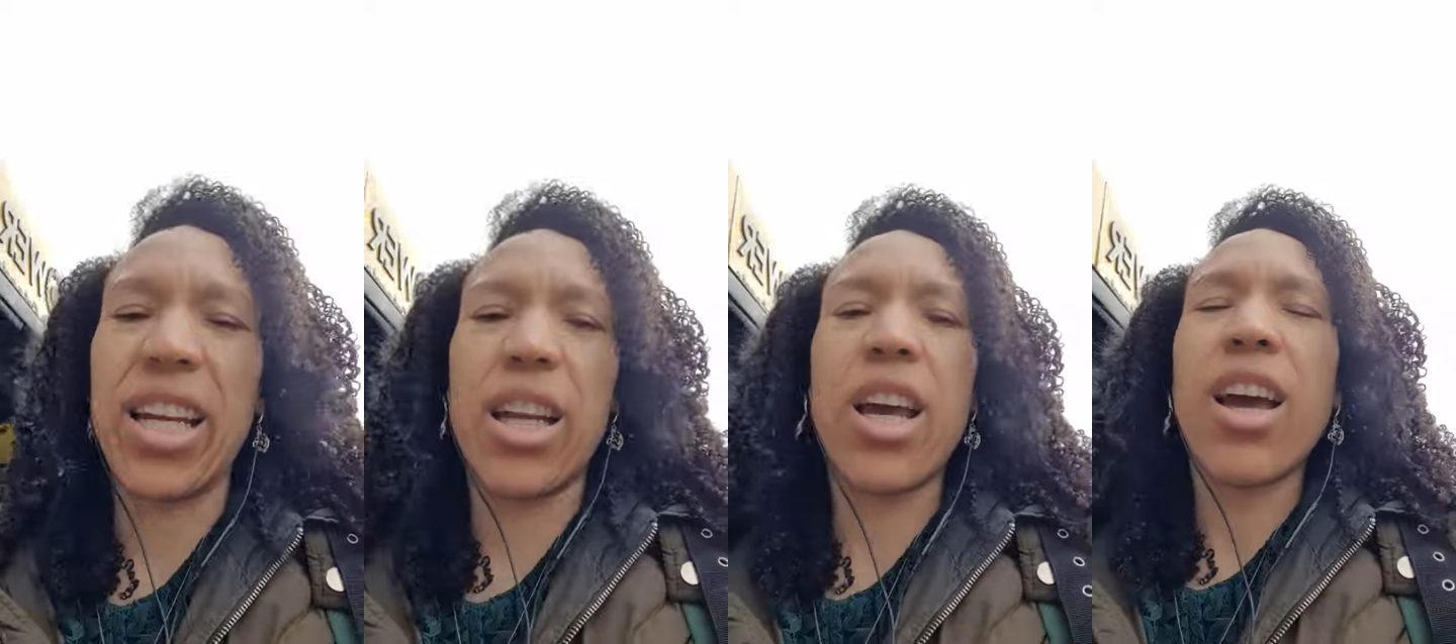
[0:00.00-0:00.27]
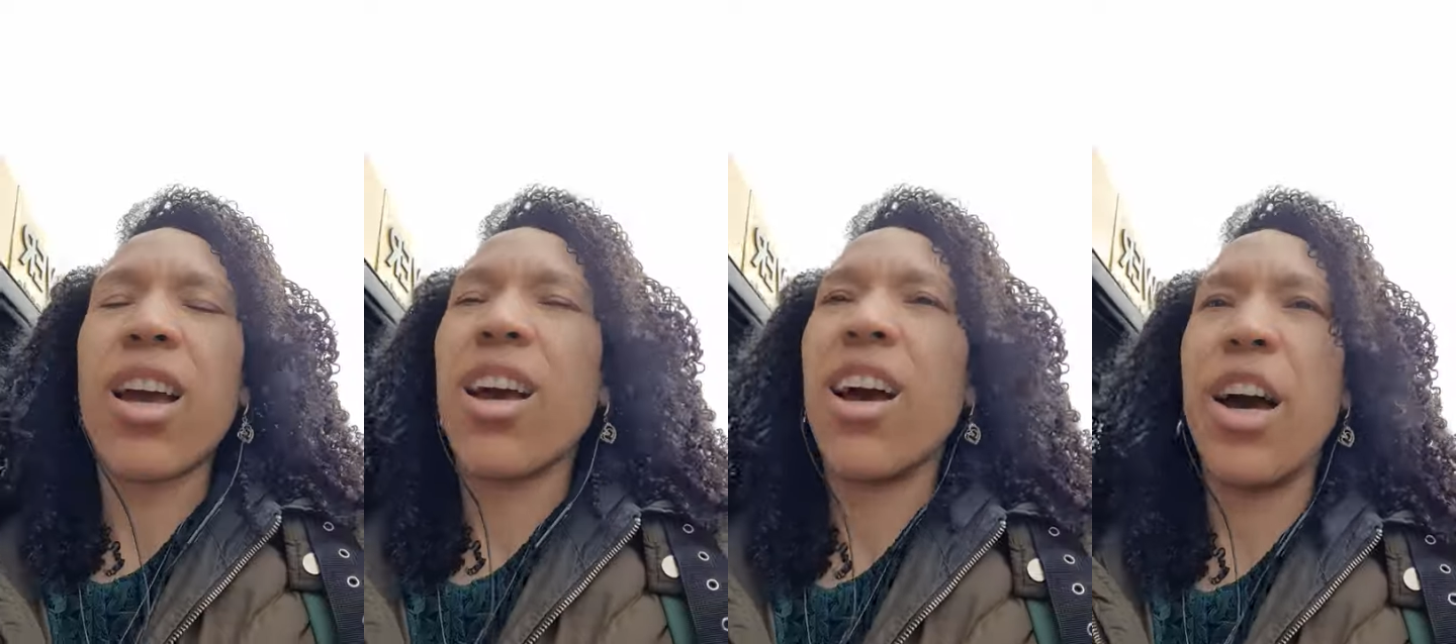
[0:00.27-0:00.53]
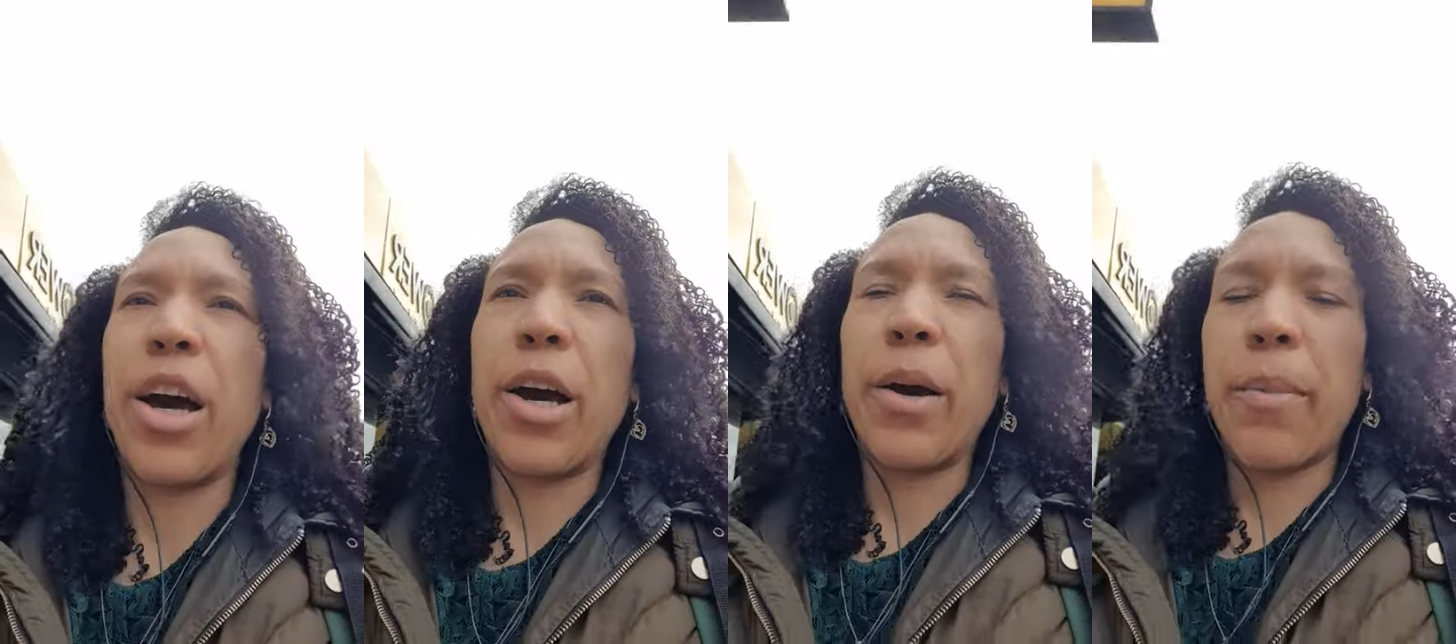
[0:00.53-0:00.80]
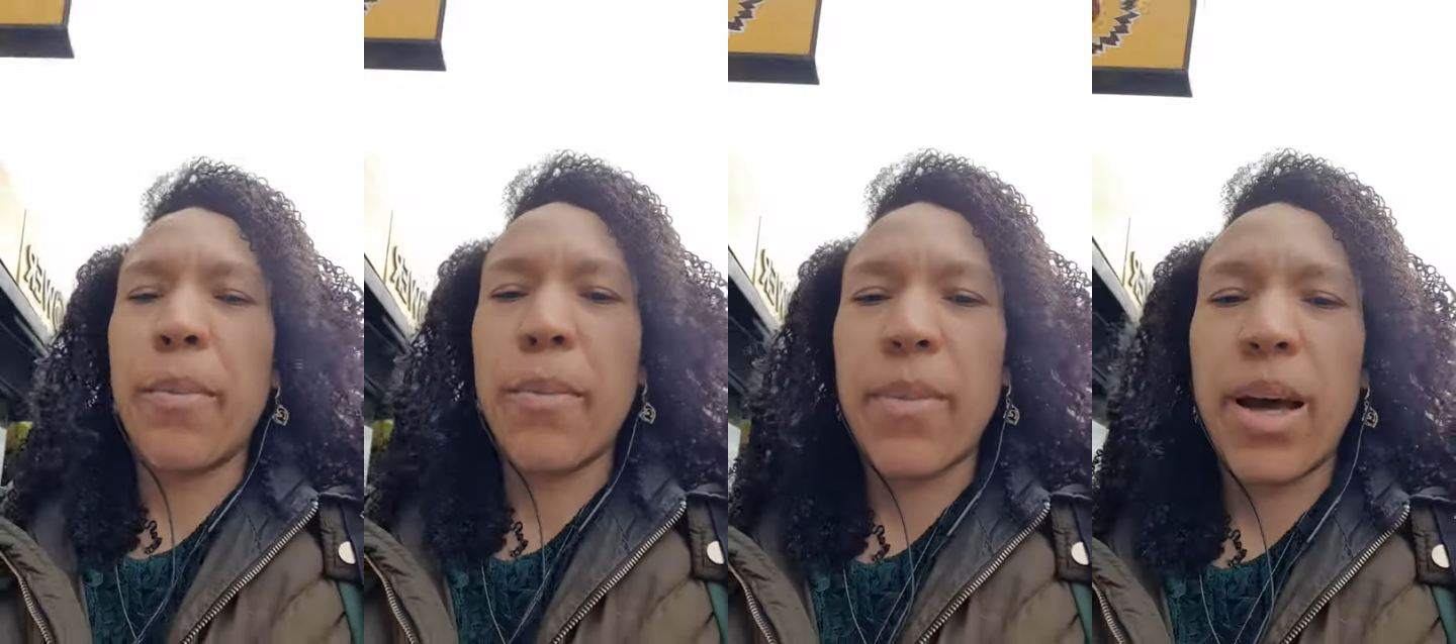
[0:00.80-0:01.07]
and
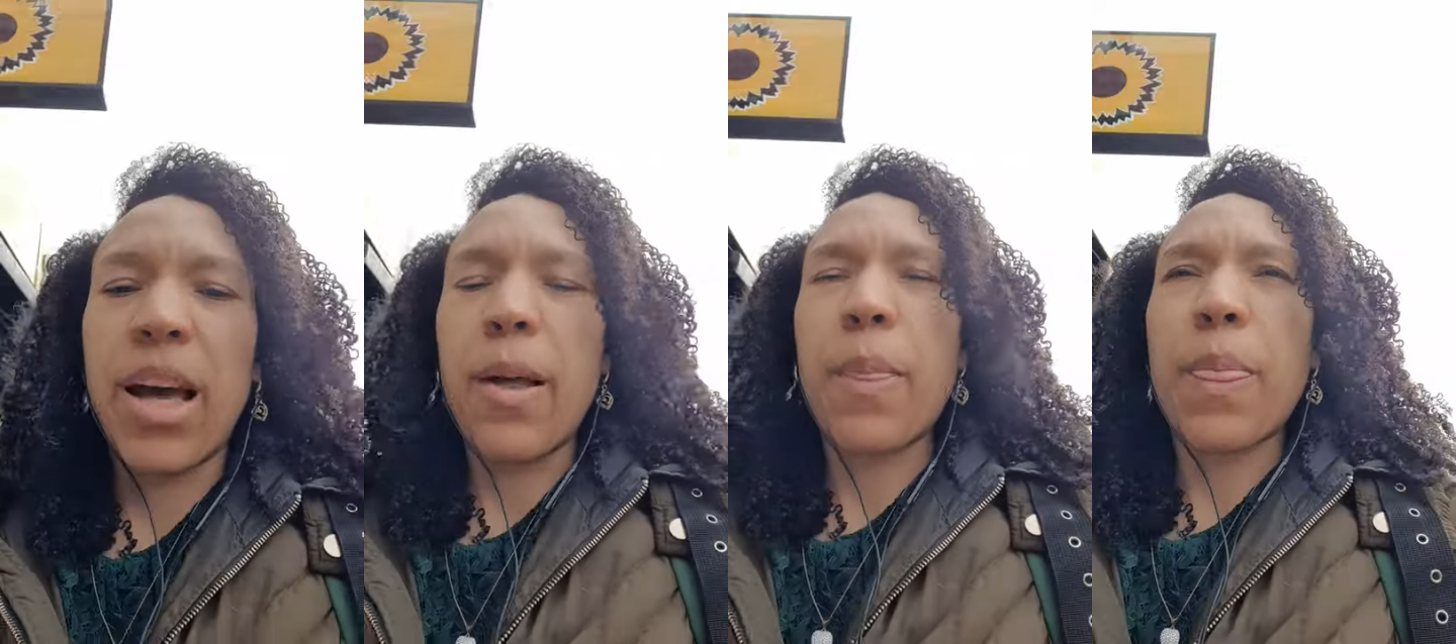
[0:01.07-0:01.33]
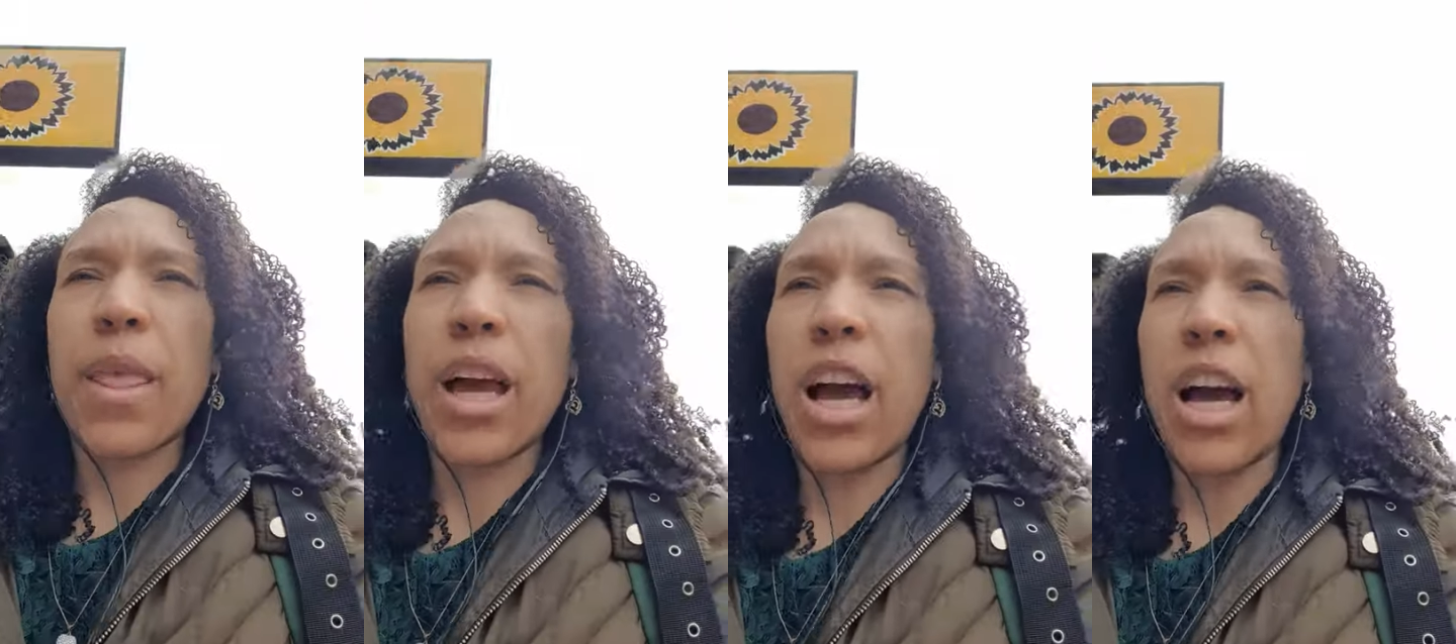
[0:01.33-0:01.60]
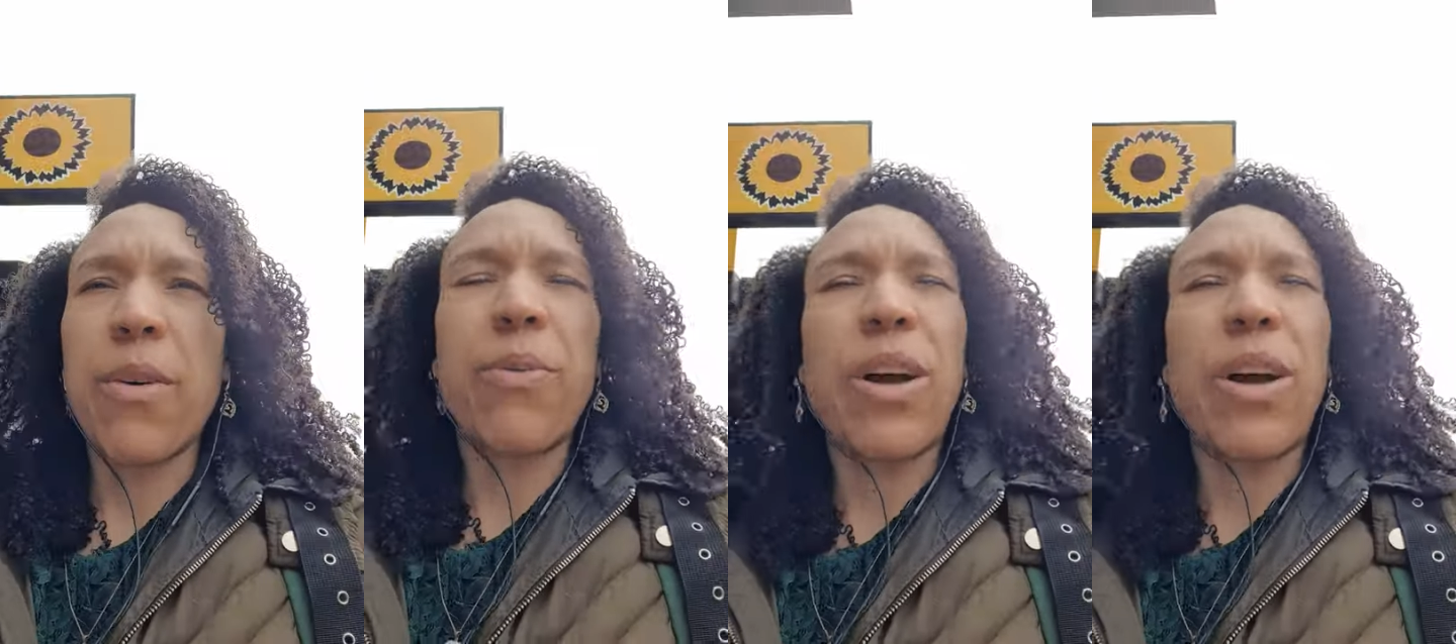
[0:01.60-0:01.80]
um, I,